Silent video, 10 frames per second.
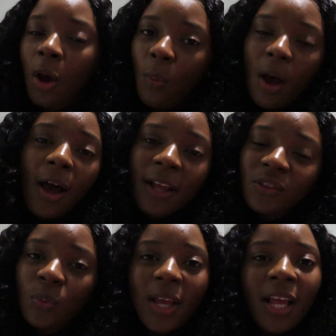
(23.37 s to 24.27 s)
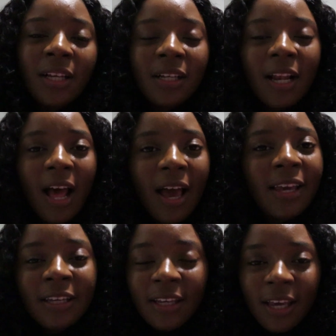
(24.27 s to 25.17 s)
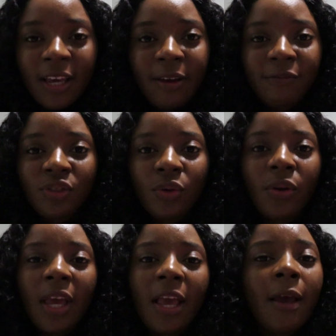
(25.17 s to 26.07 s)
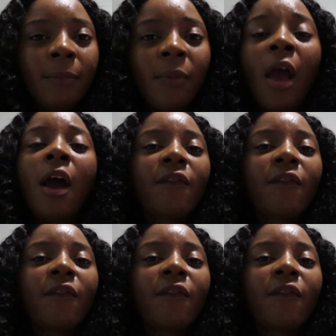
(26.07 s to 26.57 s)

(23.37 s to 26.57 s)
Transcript: What will I give to him